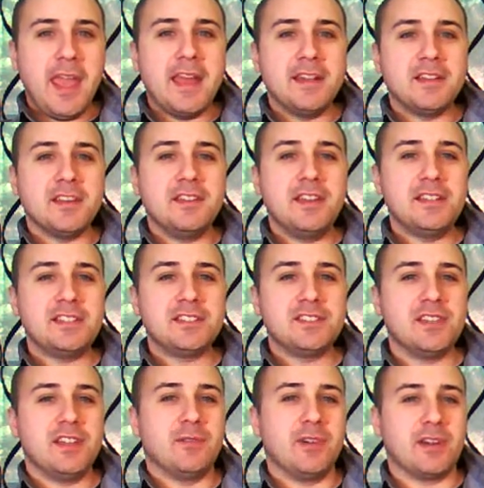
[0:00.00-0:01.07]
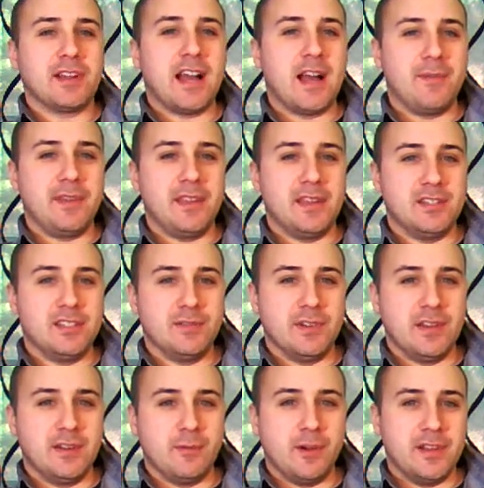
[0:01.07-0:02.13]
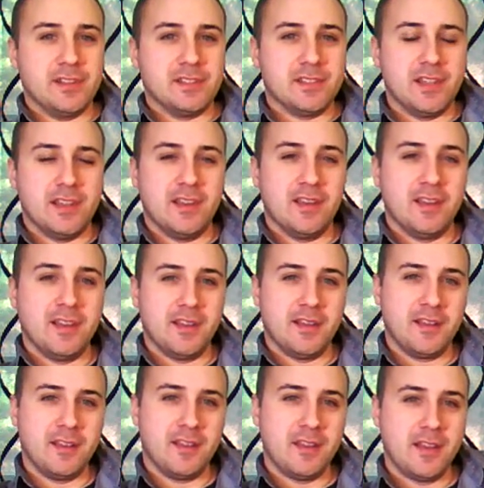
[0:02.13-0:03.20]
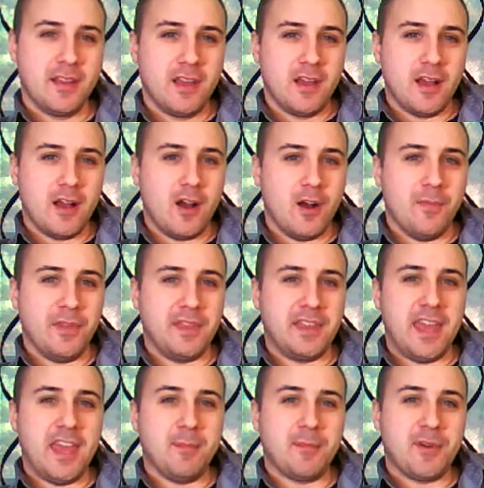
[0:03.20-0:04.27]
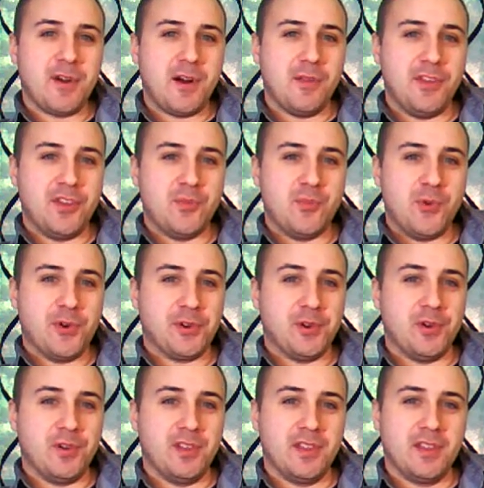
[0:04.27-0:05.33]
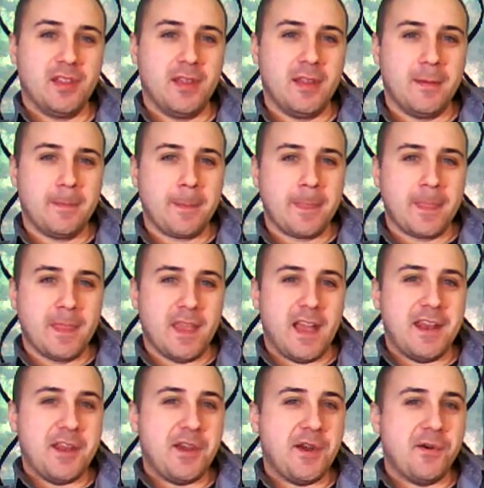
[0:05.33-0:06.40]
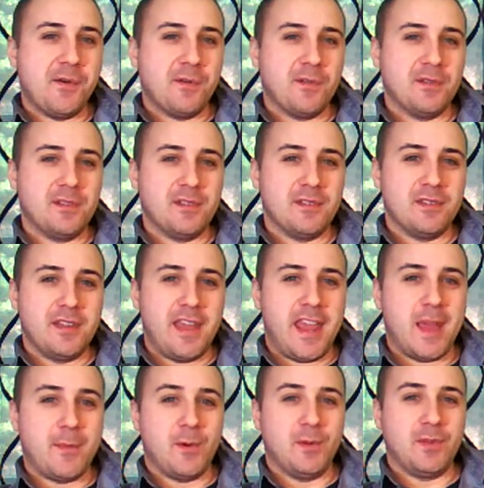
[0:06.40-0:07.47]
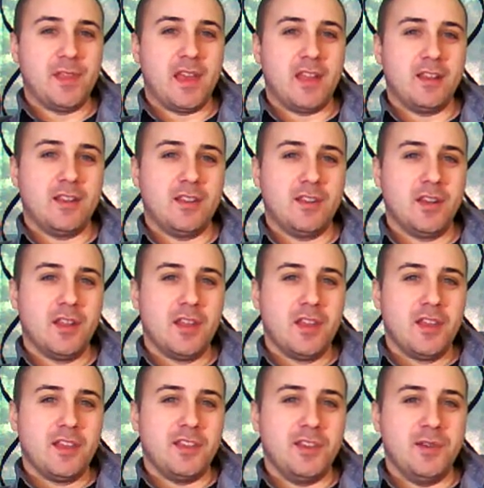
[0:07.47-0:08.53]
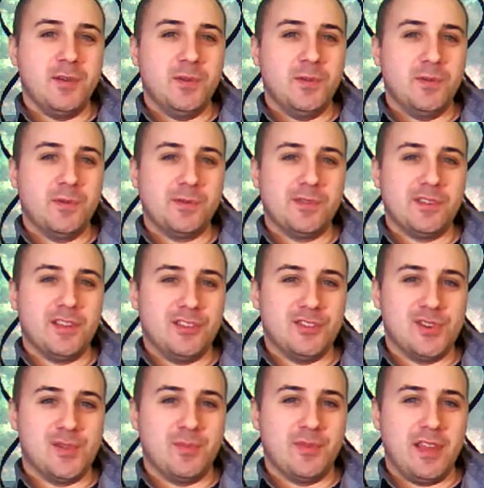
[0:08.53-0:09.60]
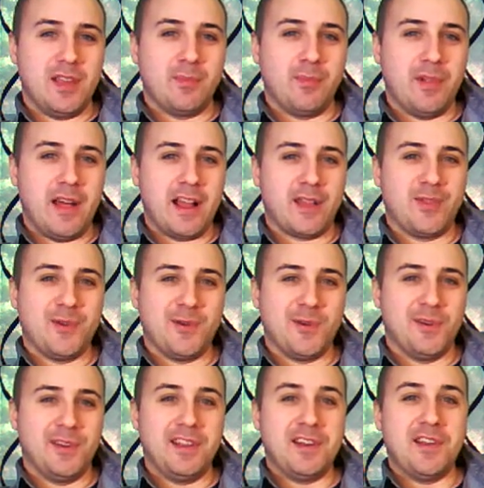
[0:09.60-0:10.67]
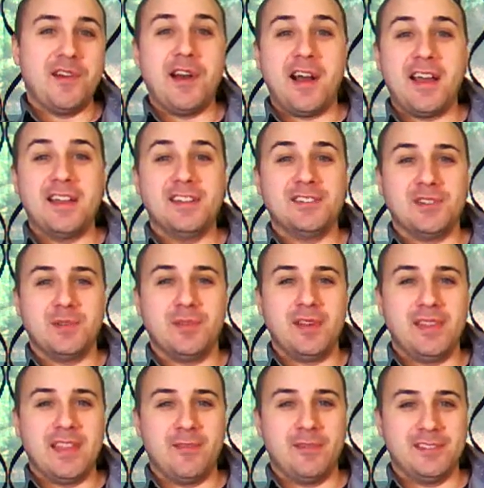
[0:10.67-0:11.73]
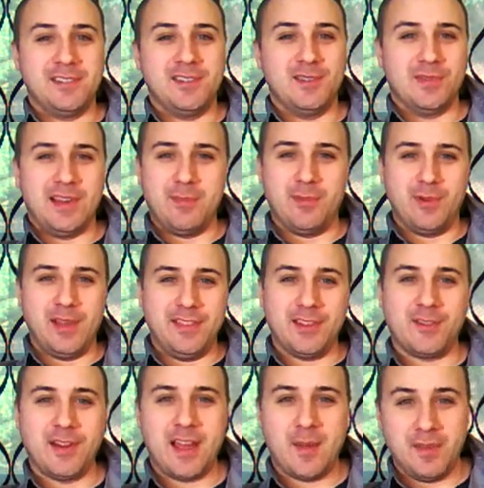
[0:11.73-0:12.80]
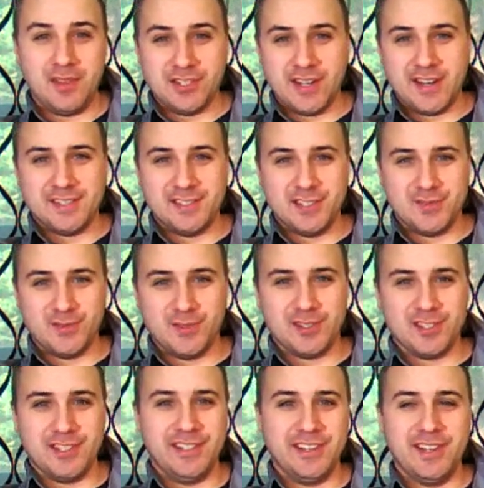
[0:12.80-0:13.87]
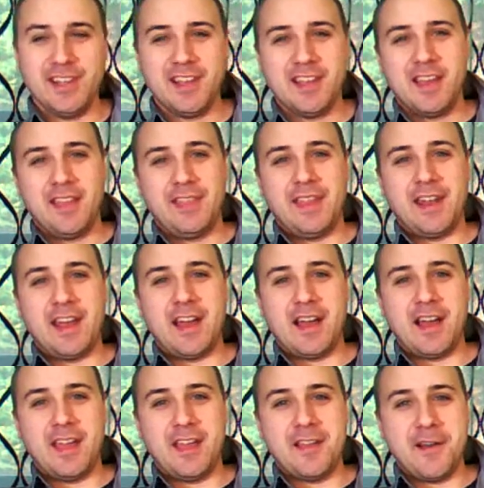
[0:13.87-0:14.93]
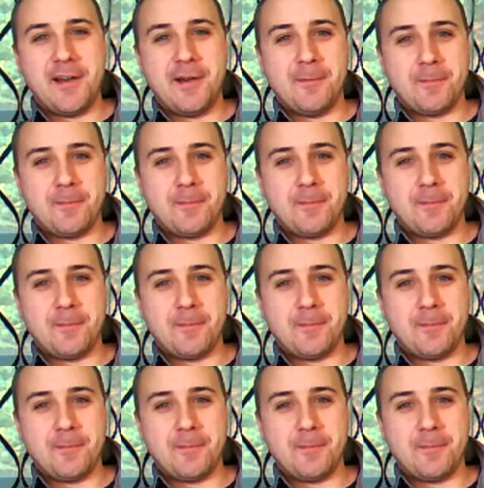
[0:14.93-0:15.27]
And initially what got me into it was the game called The Immortal. I know, Hammer, that you enjoy playing Blackthorn. I enjoy playing that one too, but I played the crappy Genesis version. Then I